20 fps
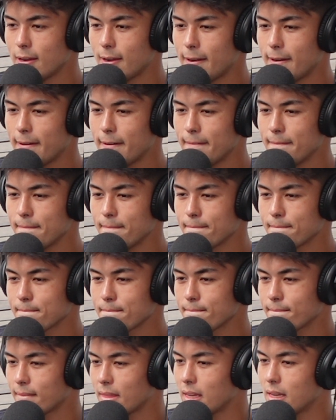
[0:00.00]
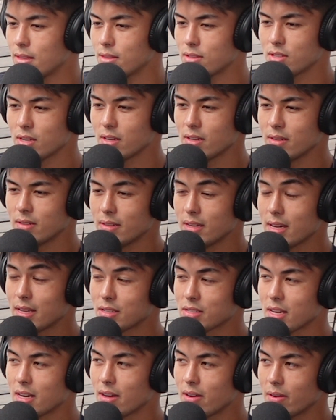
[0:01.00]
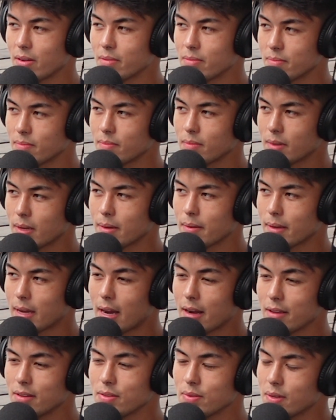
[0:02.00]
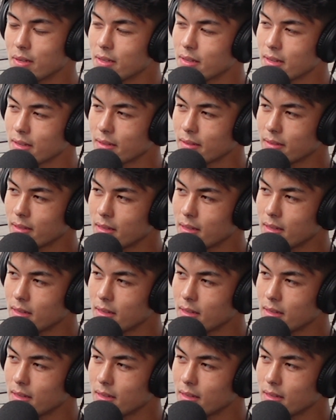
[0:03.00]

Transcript: And so that's kind of how I got into it. Yeah.